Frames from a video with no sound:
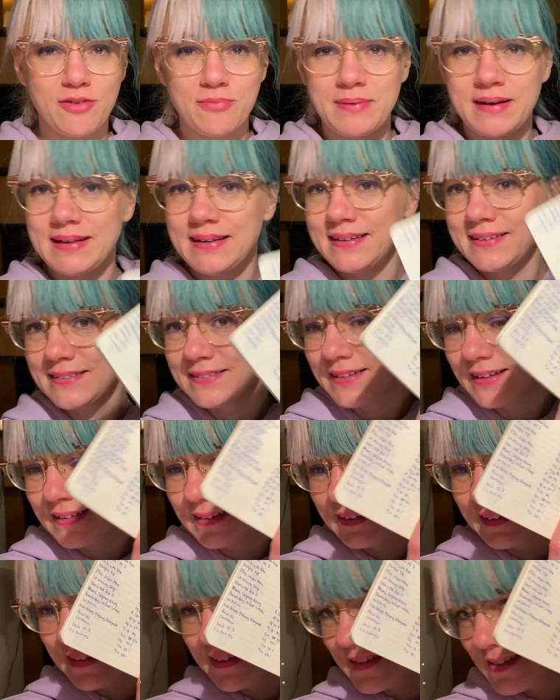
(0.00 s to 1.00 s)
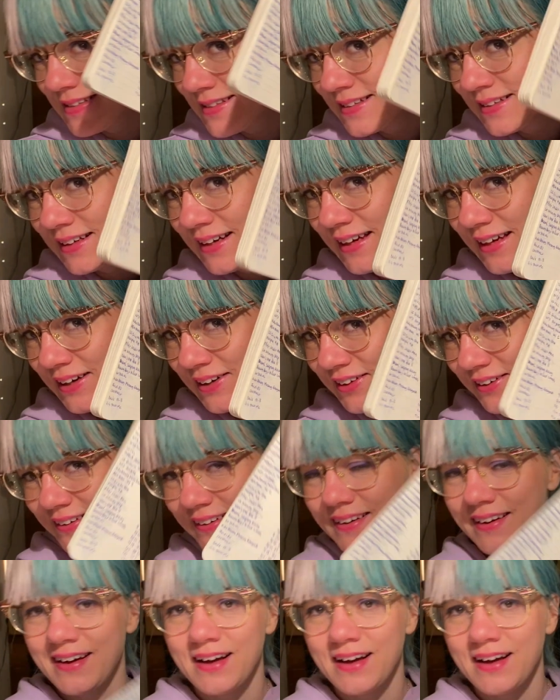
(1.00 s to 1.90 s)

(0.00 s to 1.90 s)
my little list here.